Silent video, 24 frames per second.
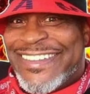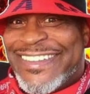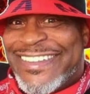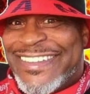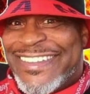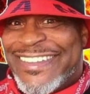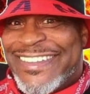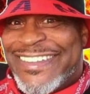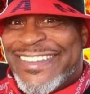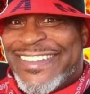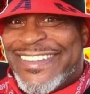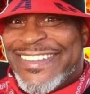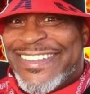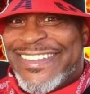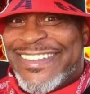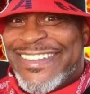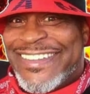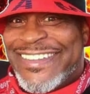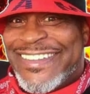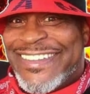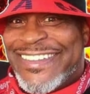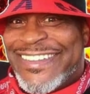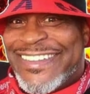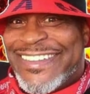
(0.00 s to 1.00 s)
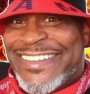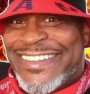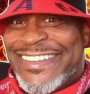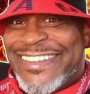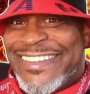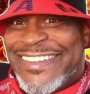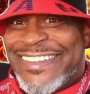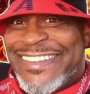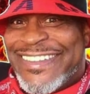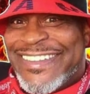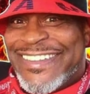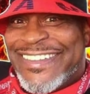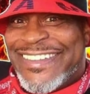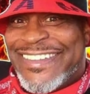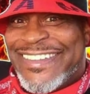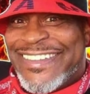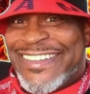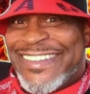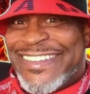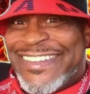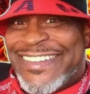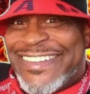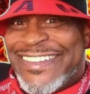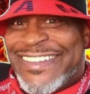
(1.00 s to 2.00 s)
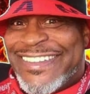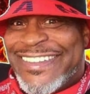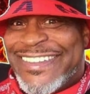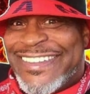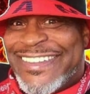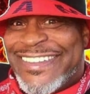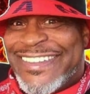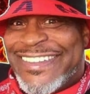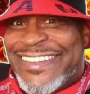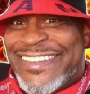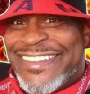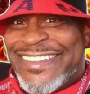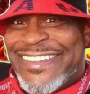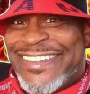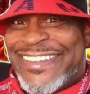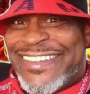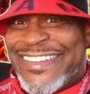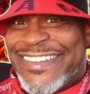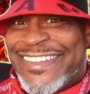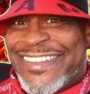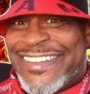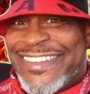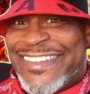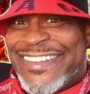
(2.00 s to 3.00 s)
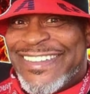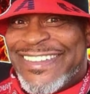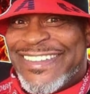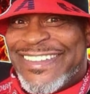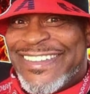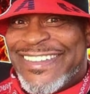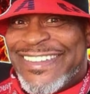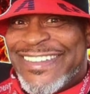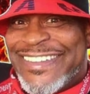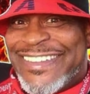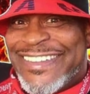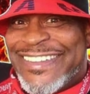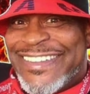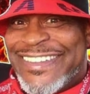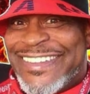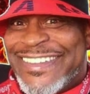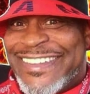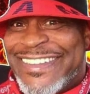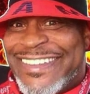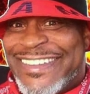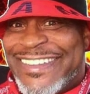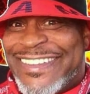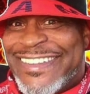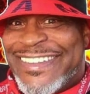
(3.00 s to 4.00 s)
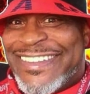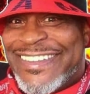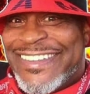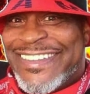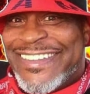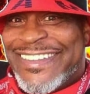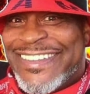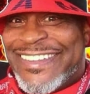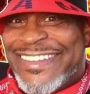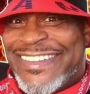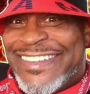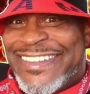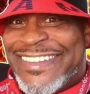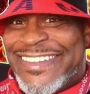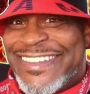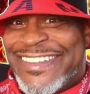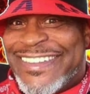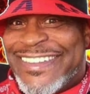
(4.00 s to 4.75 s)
Artie Robb. Rest in peace, Artie. Love you, brother.